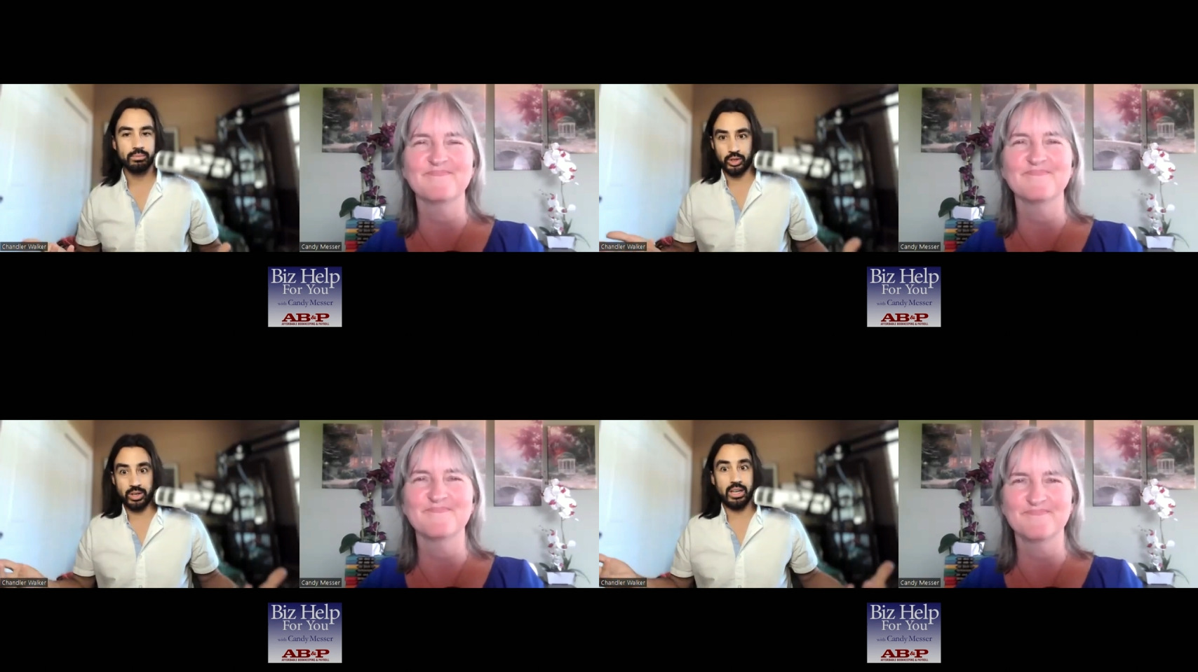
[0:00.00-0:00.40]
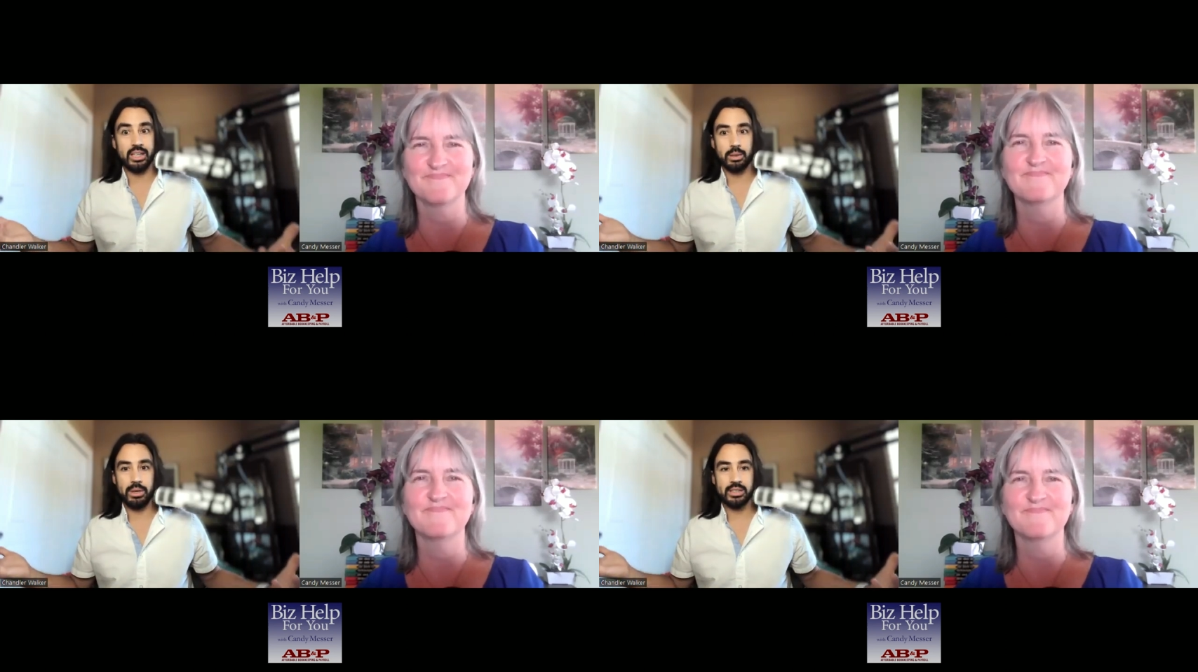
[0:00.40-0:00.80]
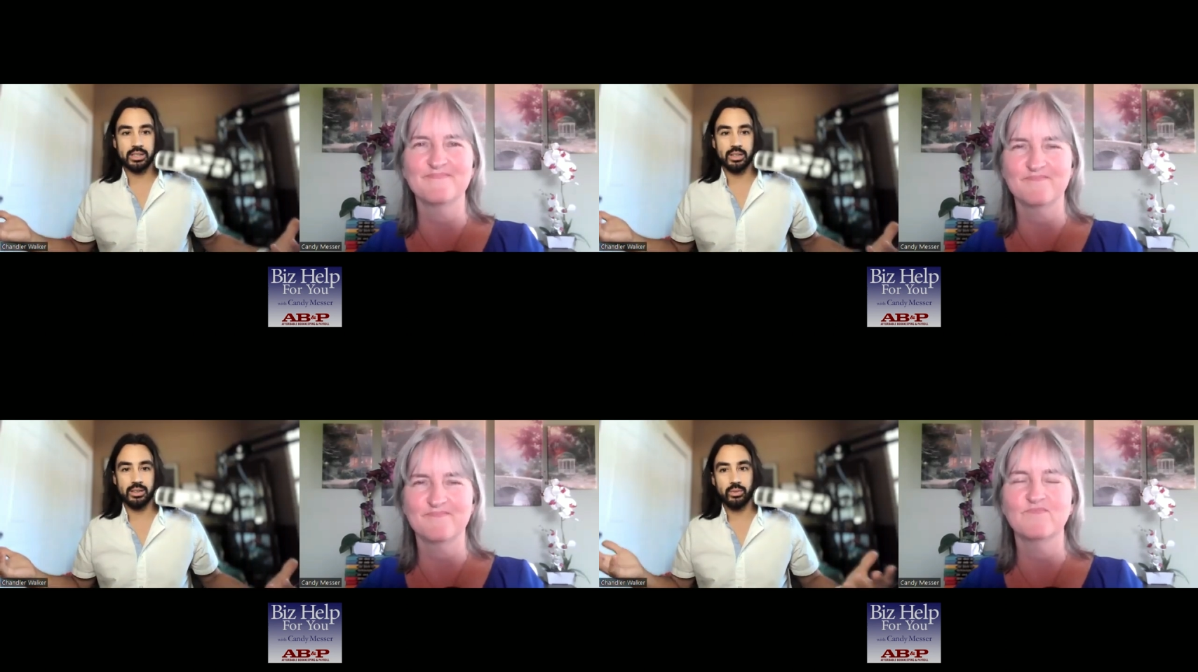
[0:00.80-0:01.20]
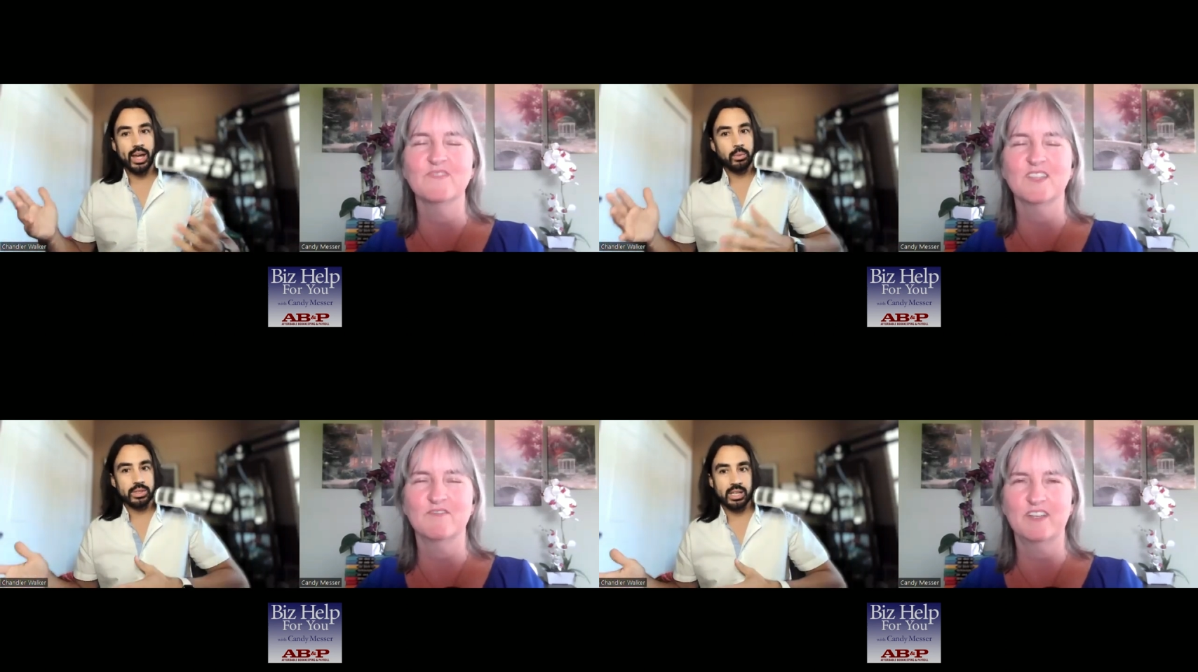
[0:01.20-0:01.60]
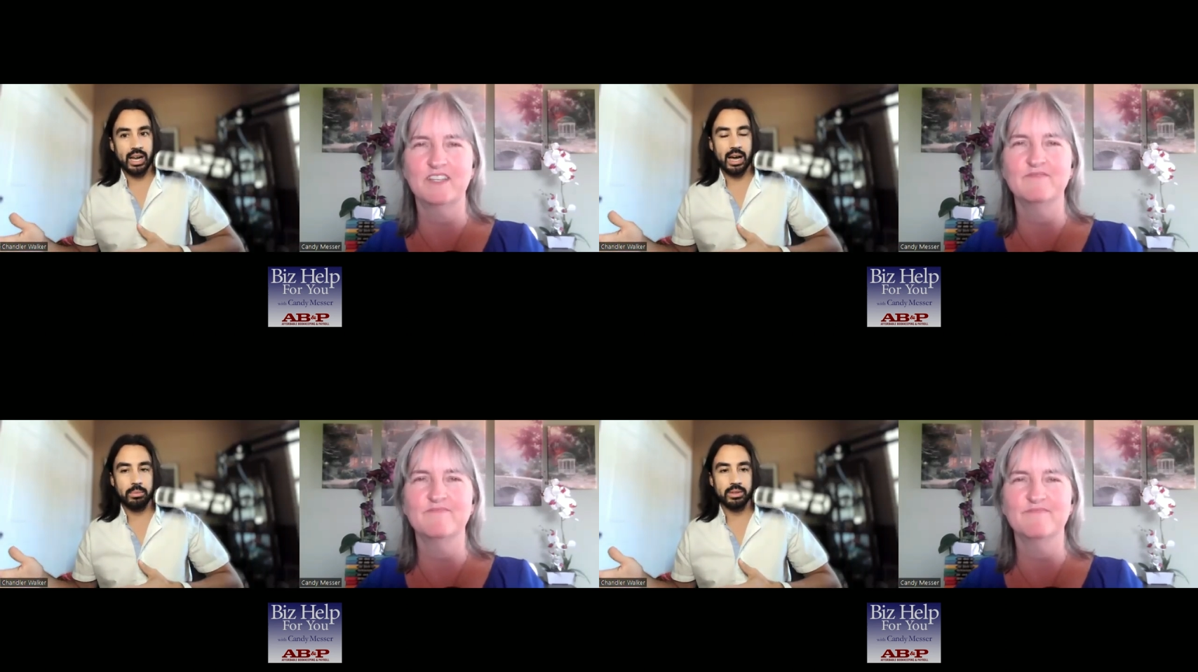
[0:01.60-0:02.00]
Speaker 1: You're going to eat the pizza. Then what's going
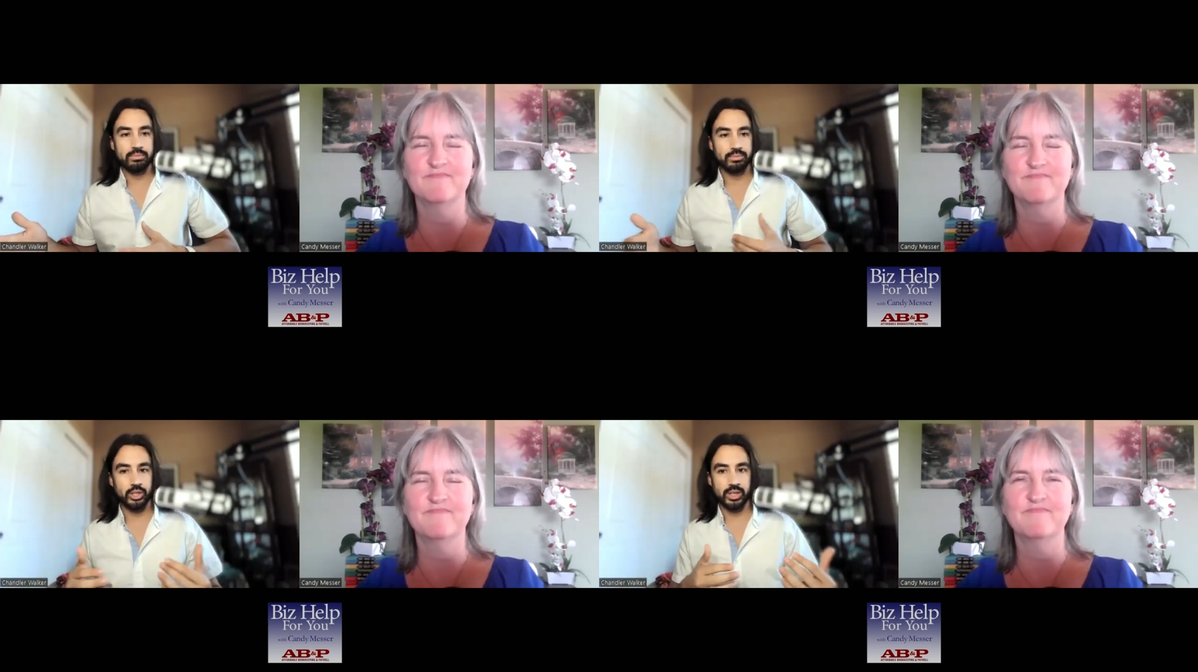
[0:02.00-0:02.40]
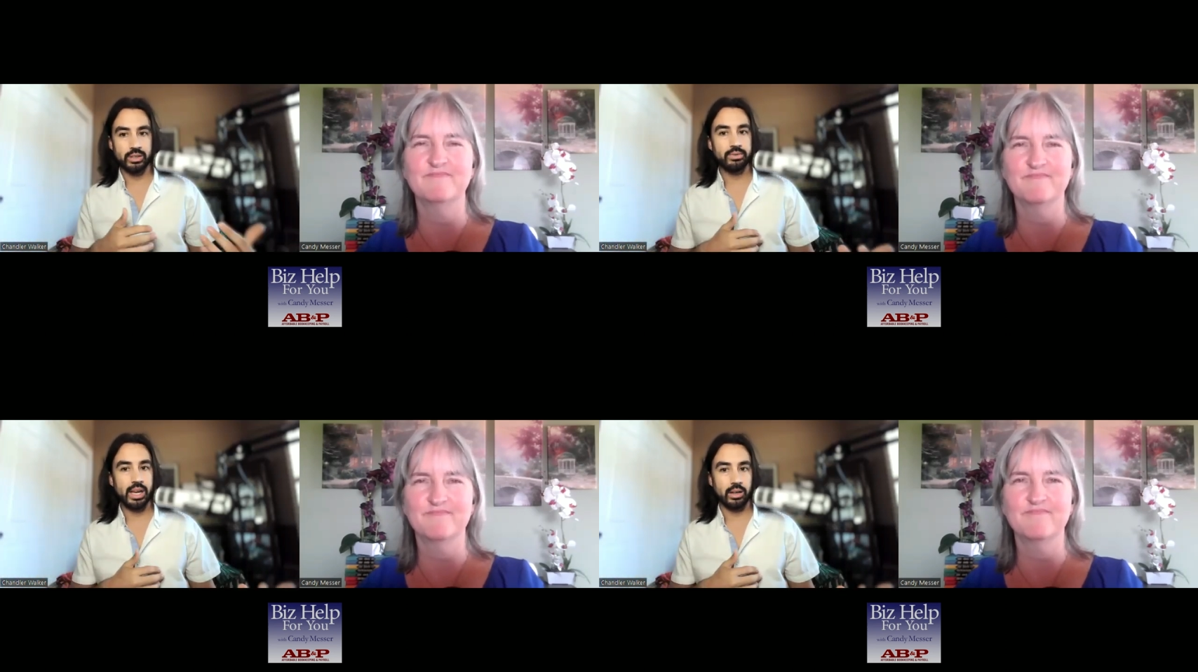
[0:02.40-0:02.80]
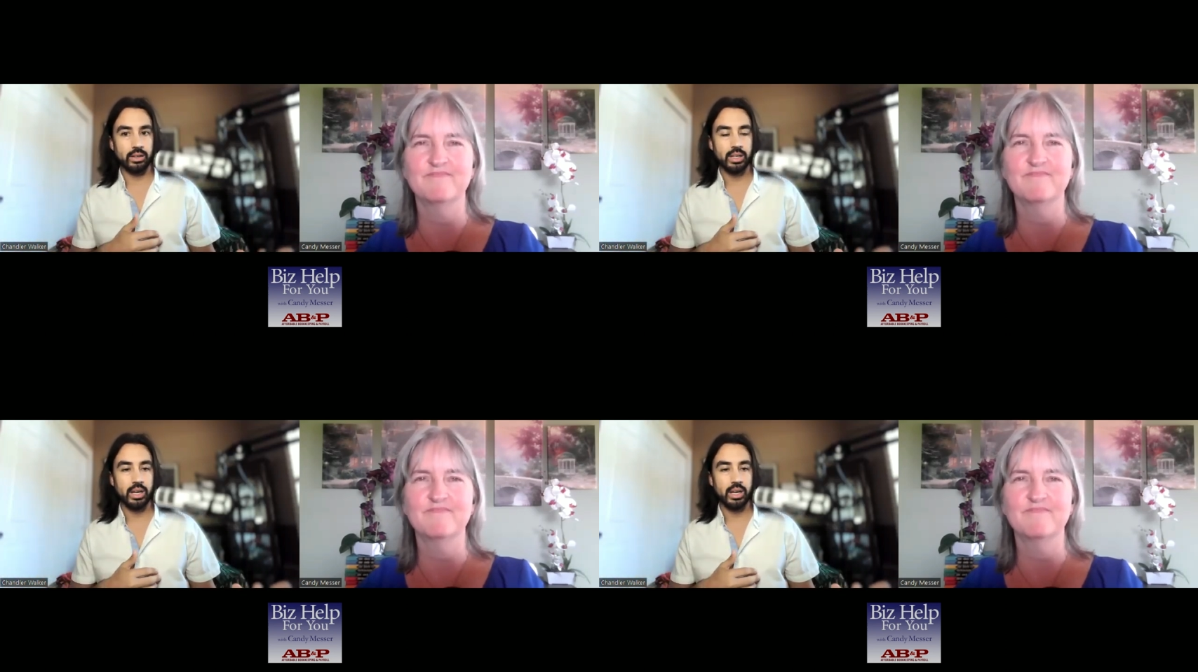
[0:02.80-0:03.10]
right. to happen? You're going to fail.